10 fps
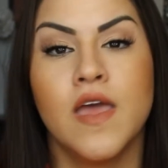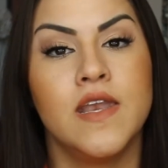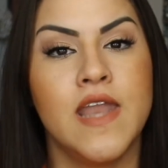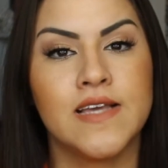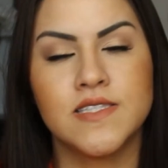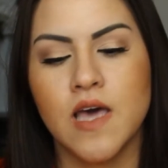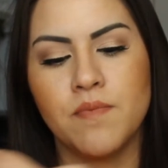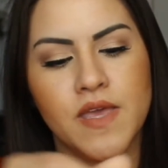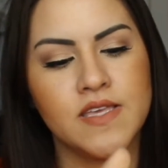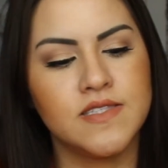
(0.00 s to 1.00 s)
Next
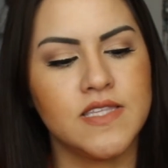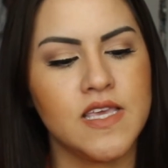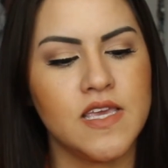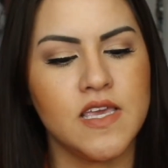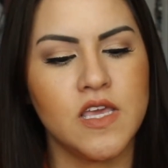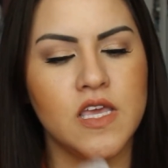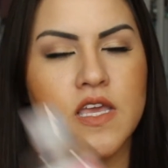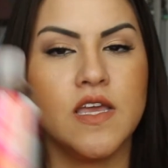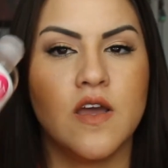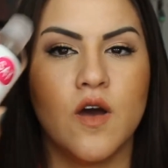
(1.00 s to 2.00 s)
up is
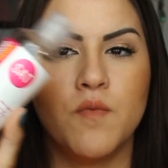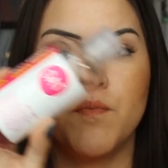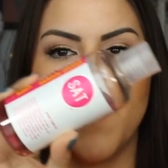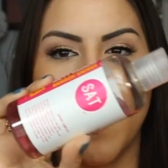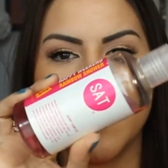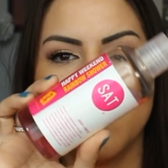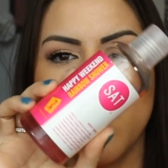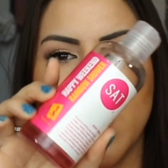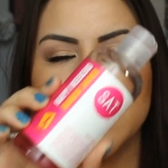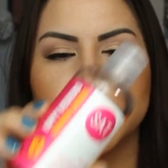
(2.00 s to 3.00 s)
the body
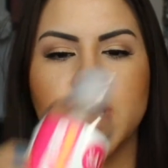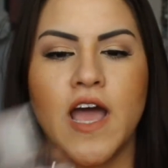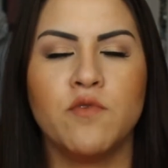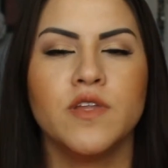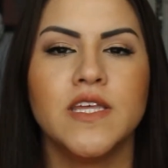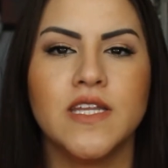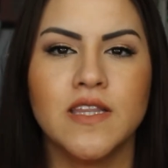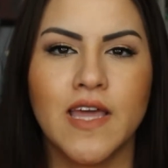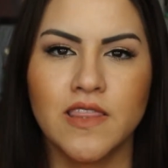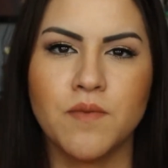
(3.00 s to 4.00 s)
wash. I really
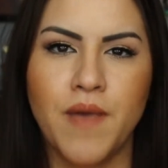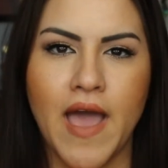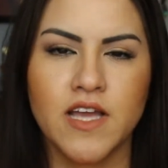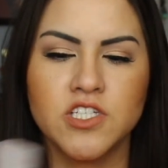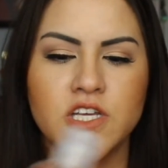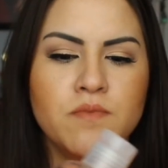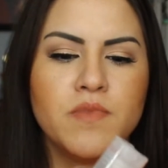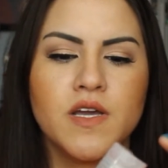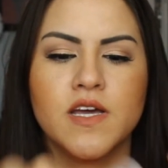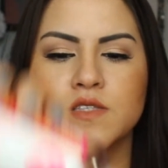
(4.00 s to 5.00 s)
didn't like the packaging
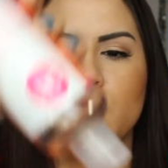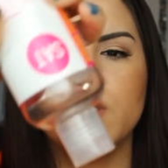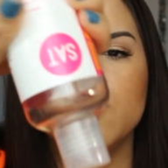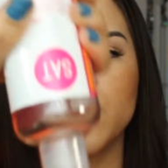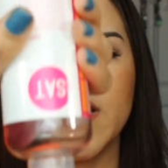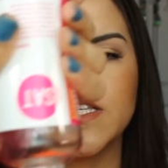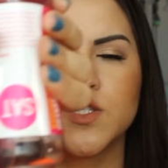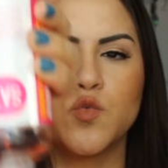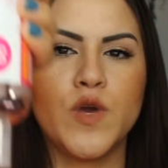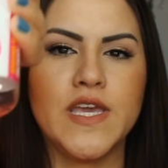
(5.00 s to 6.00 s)
because when you try to
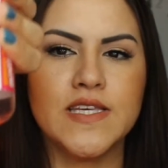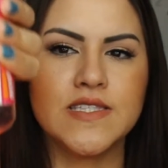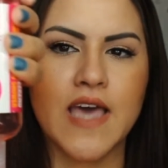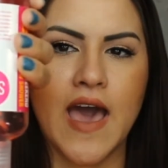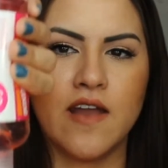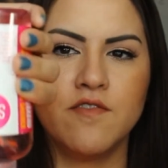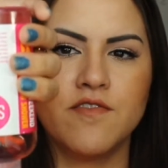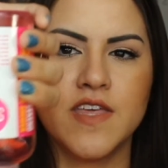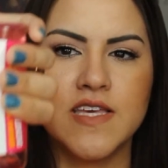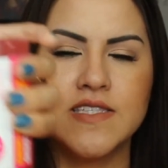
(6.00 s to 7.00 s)
squeeze out
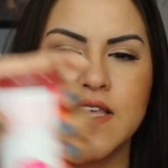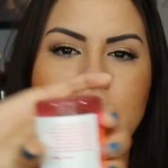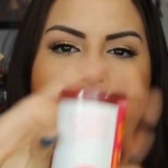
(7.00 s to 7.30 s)
of this,